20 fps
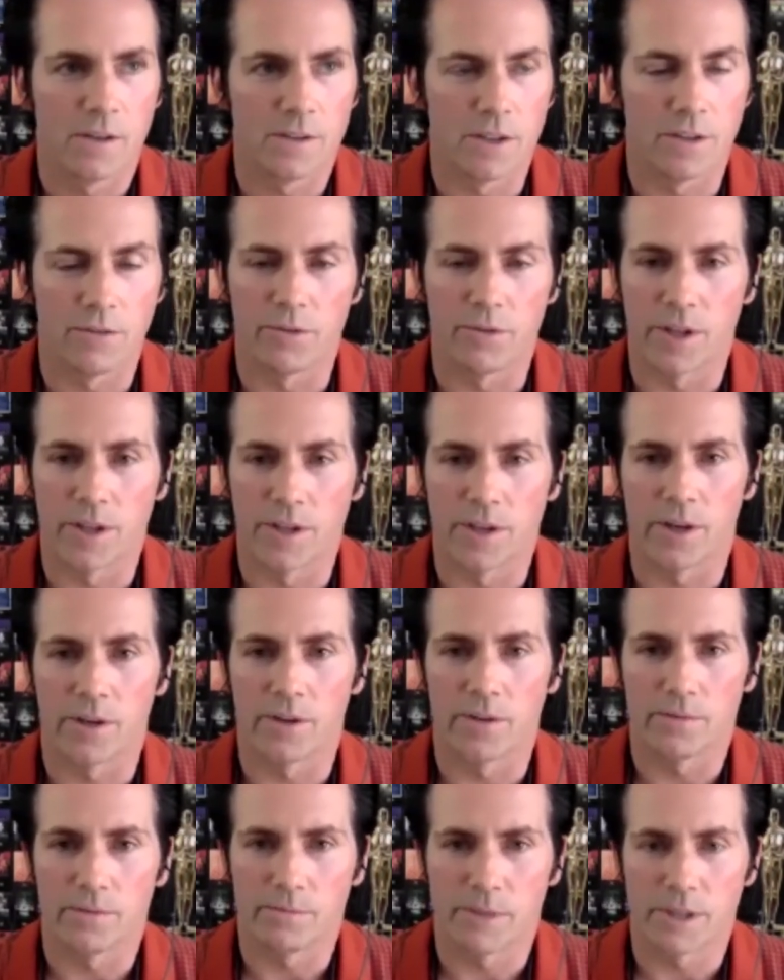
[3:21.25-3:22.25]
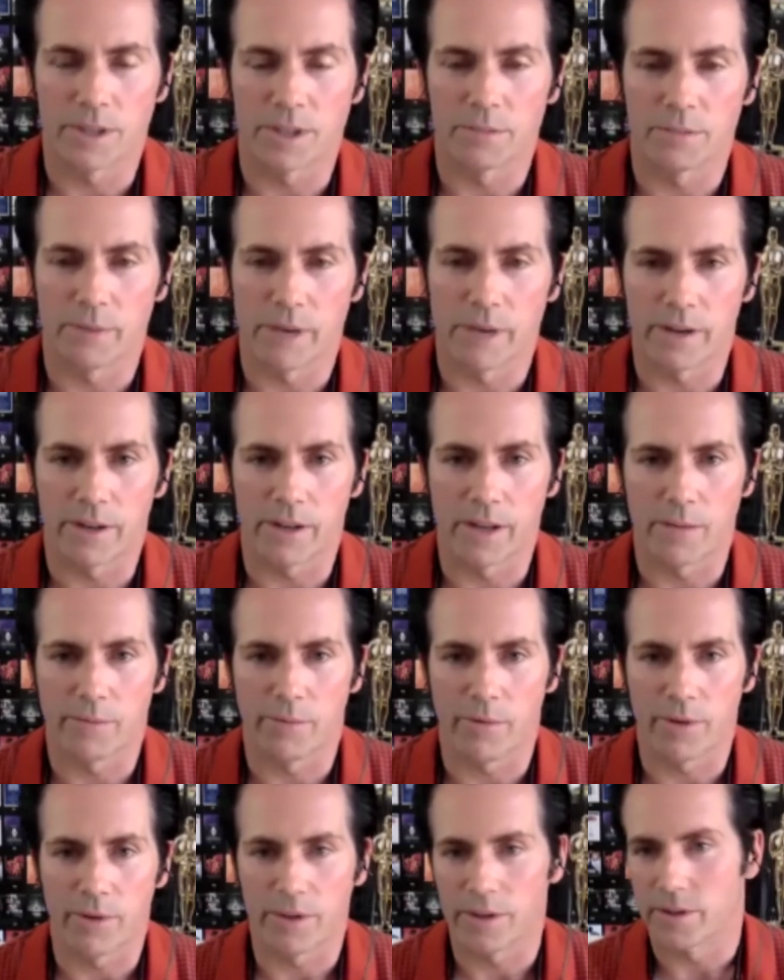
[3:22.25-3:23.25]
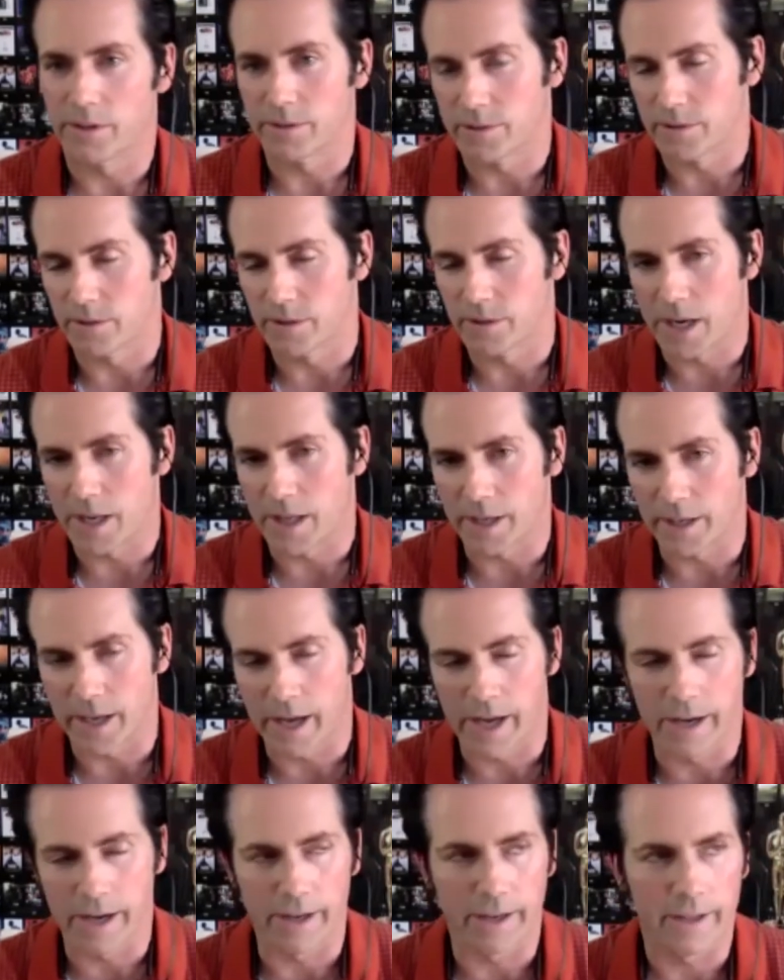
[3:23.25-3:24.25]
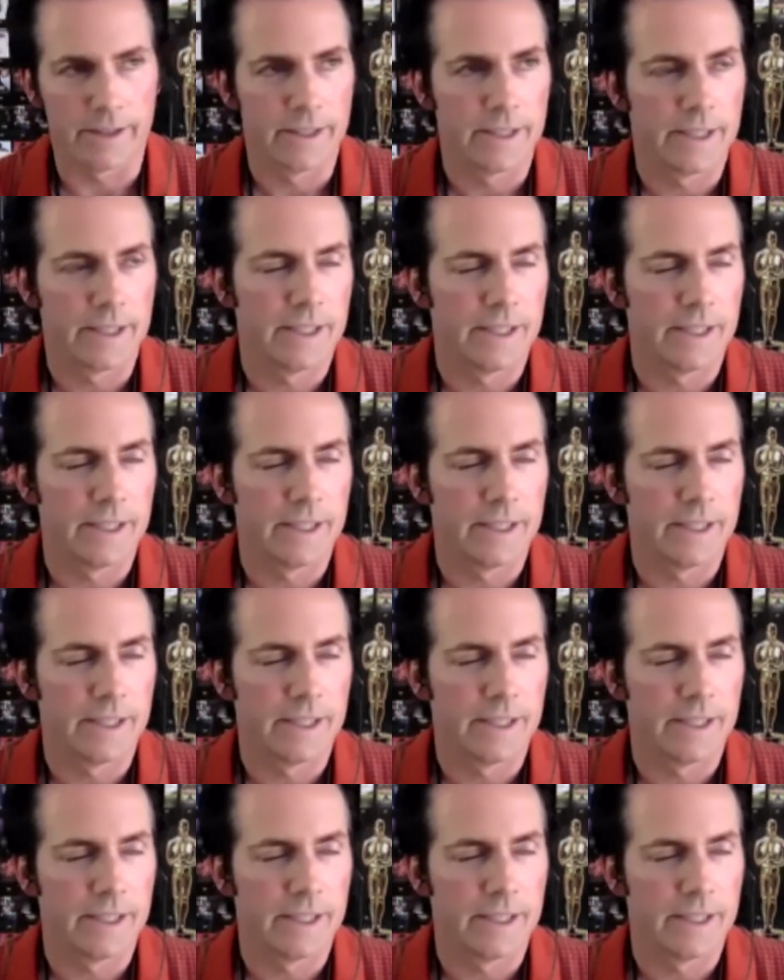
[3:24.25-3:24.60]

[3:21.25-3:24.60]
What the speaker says: didn't really know much about at that point. You don't do a lot of that in Canada.